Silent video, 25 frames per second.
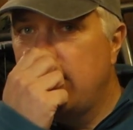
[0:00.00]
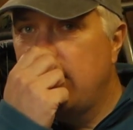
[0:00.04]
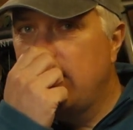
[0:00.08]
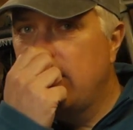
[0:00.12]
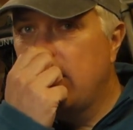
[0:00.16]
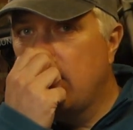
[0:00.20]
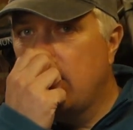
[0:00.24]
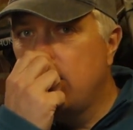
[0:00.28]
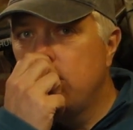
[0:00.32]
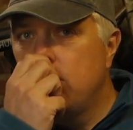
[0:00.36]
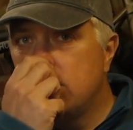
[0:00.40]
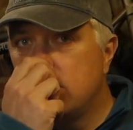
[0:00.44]
then
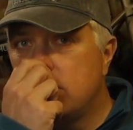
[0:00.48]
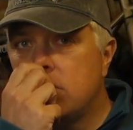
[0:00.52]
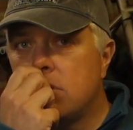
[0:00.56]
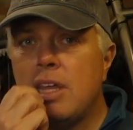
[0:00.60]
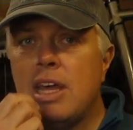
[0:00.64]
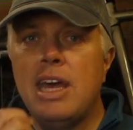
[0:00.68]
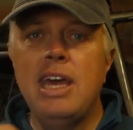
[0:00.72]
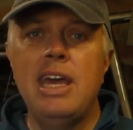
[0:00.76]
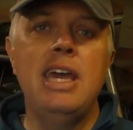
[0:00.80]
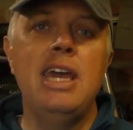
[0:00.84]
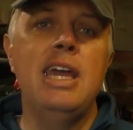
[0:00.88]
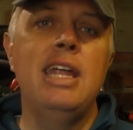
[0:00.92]
I would
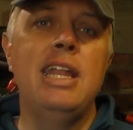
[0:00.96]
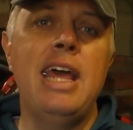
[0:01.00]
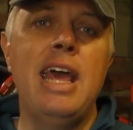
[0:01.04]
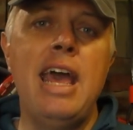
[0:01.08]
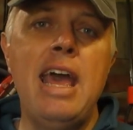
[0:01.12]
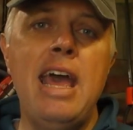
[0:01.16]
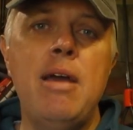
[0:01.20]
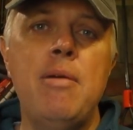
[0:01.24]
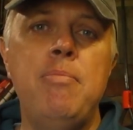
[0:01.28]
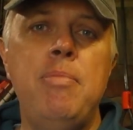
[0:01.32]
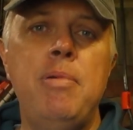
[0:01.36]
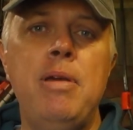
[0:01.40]
stay in
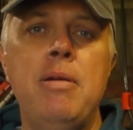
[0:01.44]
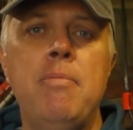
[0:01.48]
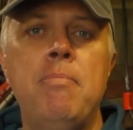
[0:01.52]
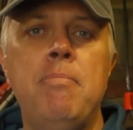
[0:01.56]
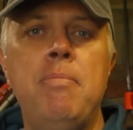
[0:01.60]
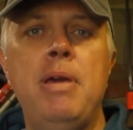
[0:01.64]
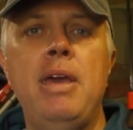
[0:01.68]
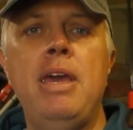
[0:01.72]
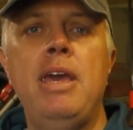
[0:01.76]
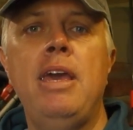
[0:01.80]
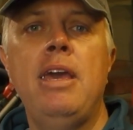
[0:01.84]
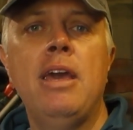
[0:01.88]

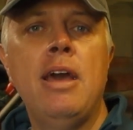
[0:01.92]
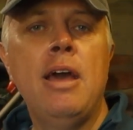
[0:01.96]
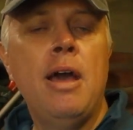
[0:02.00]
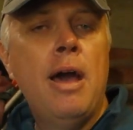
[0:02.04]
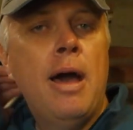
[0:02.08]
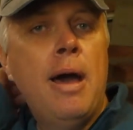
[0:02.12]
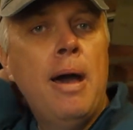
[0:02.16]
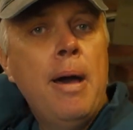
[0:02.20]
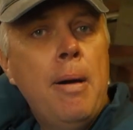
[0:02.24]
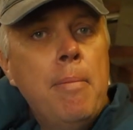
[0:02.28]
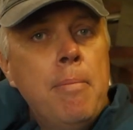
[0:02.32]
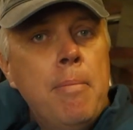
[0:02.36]
Airbnb
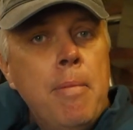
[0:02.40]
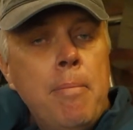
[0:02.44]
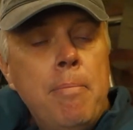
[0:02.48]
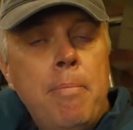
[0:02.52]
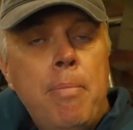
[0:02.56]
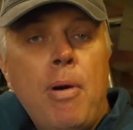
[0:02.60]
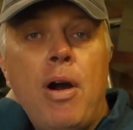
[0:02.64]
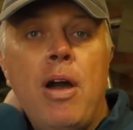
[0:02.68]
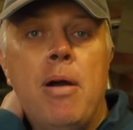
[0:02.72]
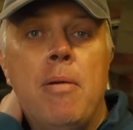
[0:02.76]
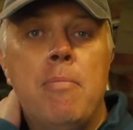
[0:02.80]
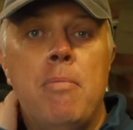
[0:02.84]
um,
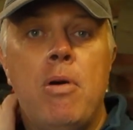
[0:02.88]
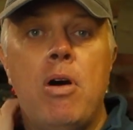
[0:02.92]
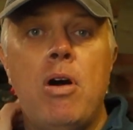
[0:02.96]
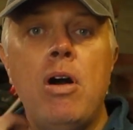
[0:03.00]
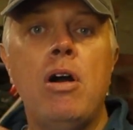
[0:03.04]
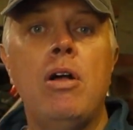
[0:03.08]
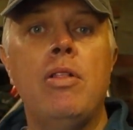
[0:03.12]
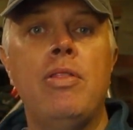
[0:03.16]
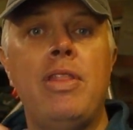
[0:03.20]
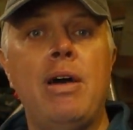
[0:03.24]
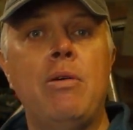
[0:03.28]
by a mile.